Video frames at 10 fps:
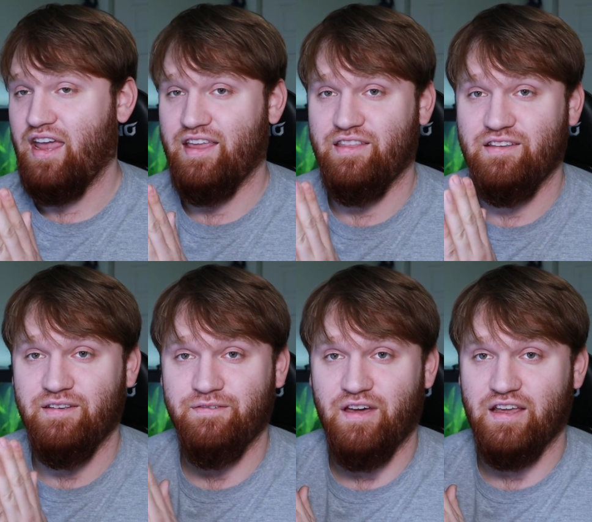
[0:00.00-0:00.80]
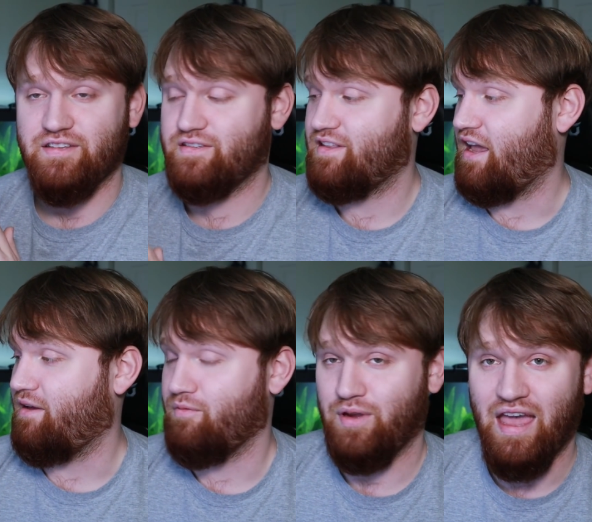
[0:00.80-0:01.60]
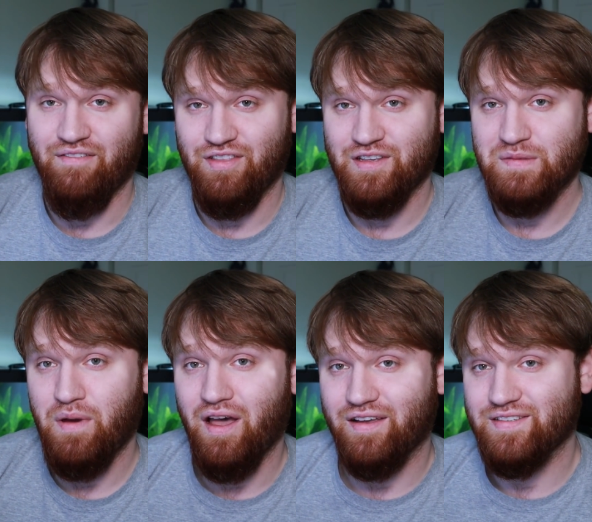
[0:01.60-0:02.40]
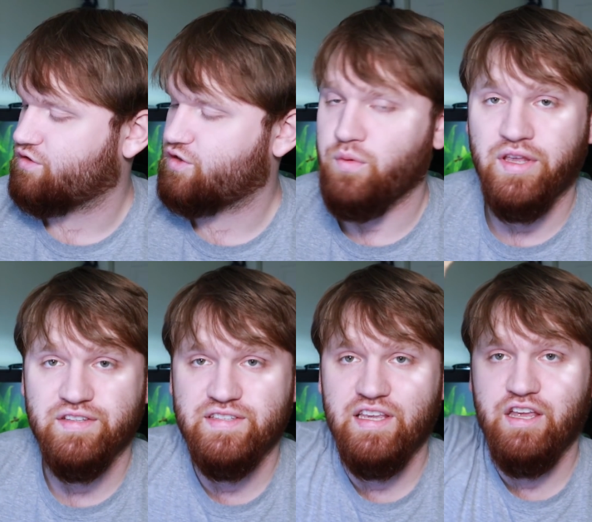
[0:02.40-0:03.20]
and the device that we have in this box. So we can see